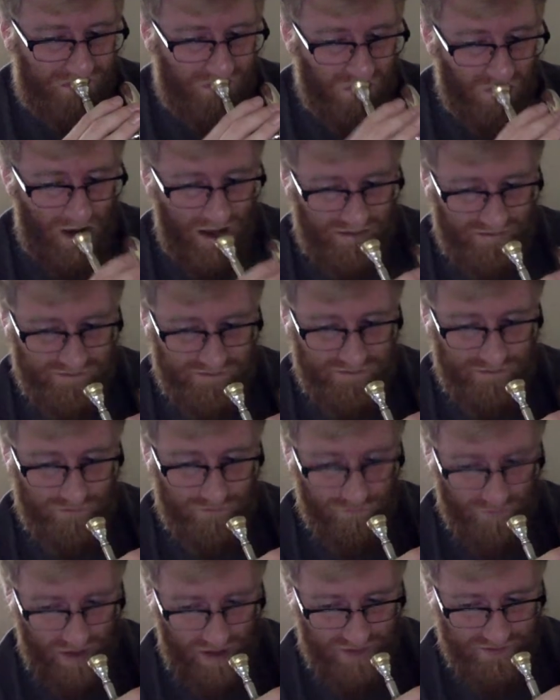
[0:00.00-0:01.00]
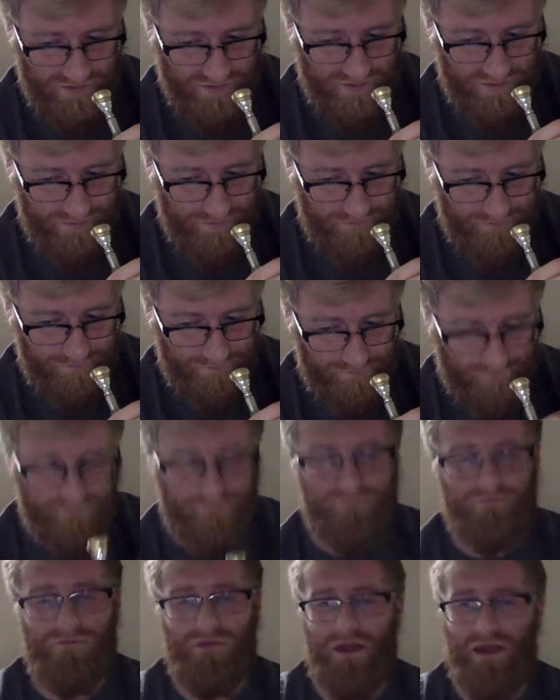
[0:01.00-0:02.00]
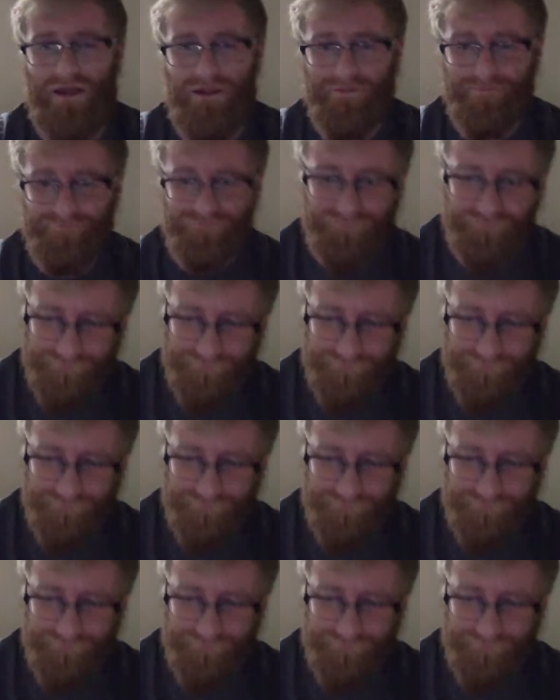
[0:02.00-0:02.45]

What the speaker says: Rest. Okay?